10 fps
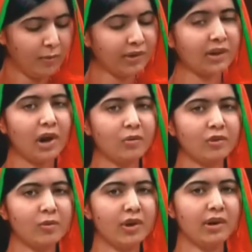But
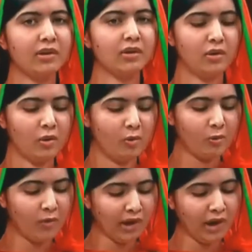around the world,
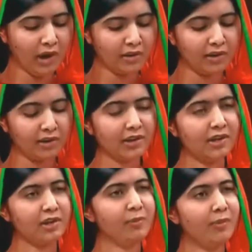
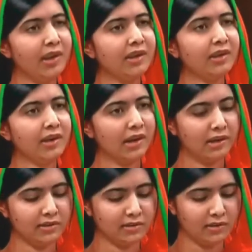130 million
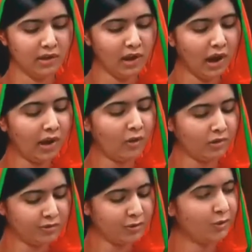girls are
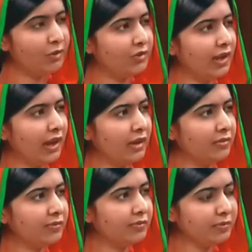out of school today.
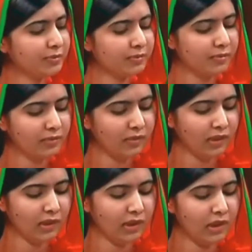
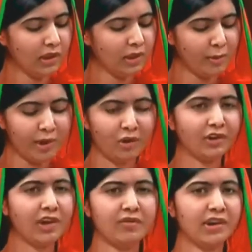They may
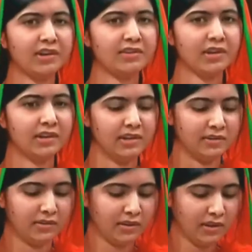not have read the
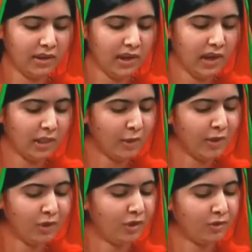studies and they
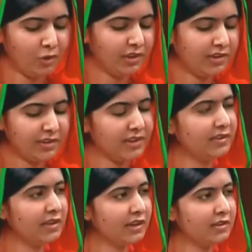may not know the
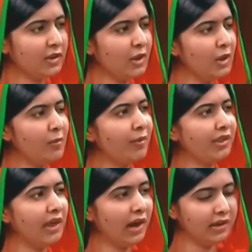statistics,
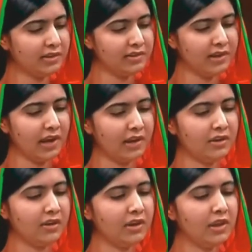but they
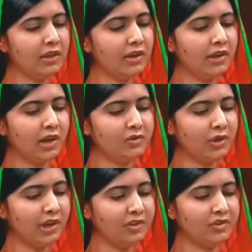understand that
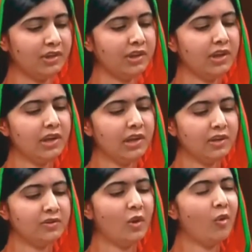education
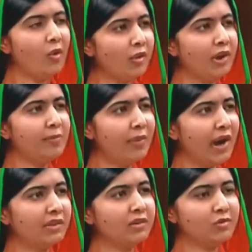is the only
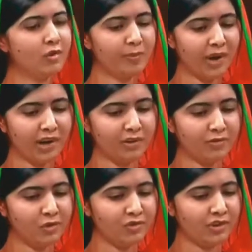path to a brighter
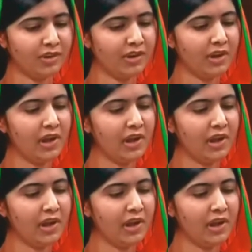future,